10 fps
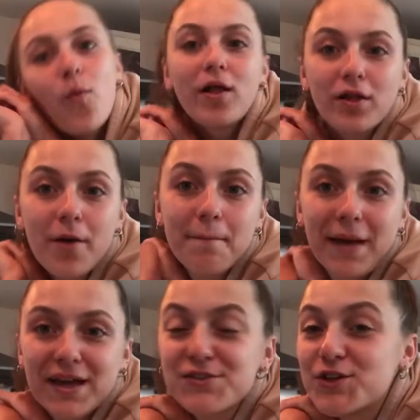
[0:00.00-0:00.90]
Welcome
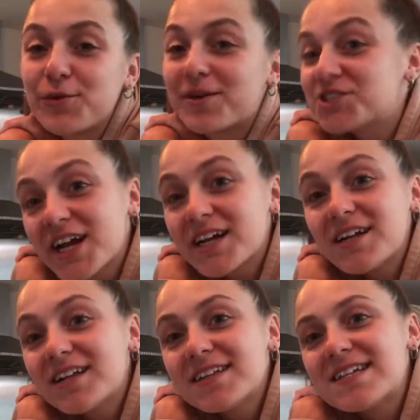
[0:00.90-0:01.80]
back to my
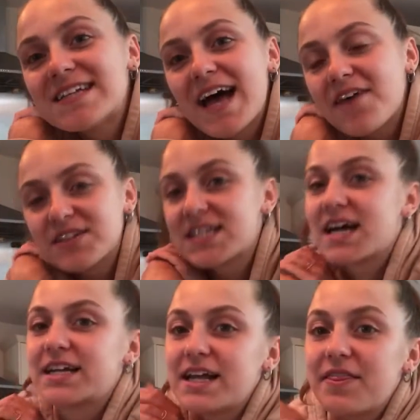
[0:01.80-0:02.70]
channel. Today I've
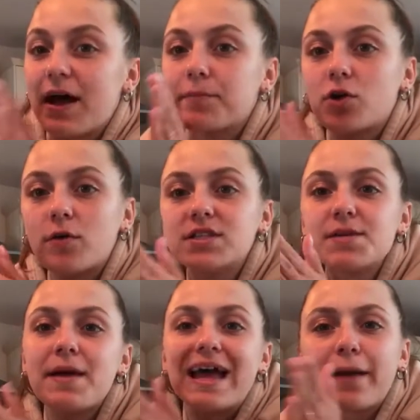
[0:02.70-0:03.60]
decided that I'm going
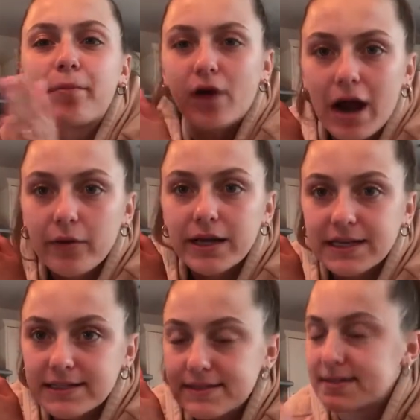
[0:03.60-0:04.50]
to make
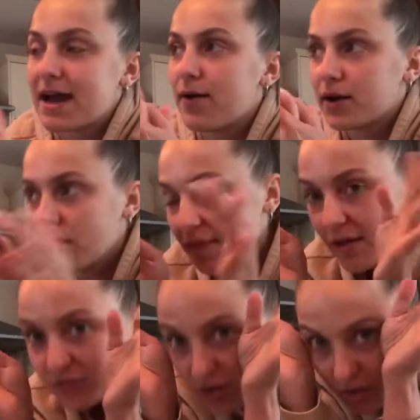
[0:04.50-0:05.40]
brownies. Now I know that
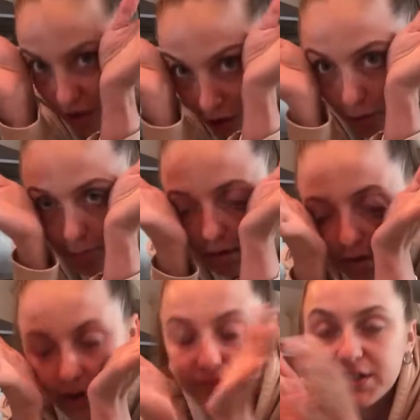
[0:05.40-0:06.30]
I've done a couple
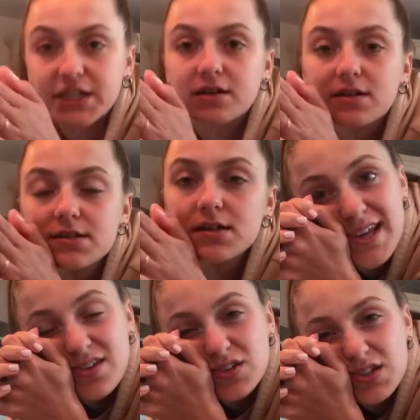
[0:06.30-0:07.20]
cooking videos.
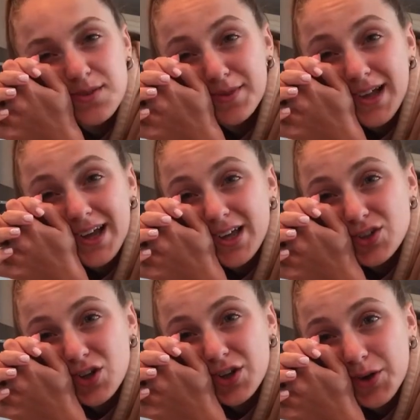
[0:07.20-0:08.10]
It's just something that I
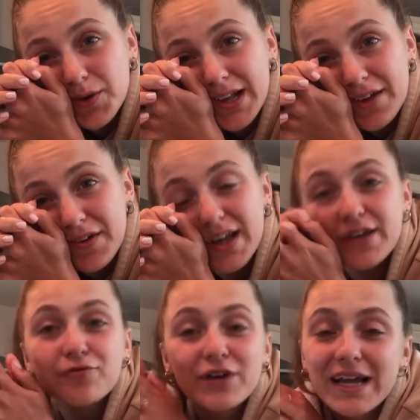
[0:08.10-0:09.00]
enjoy doing. I find
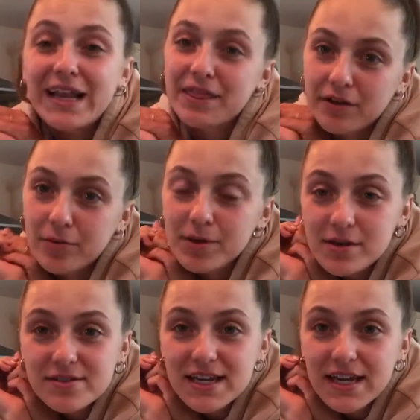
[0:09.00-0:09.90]
it really
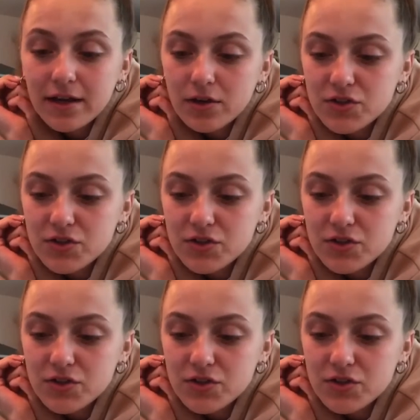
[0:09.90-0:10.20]
therapeutic.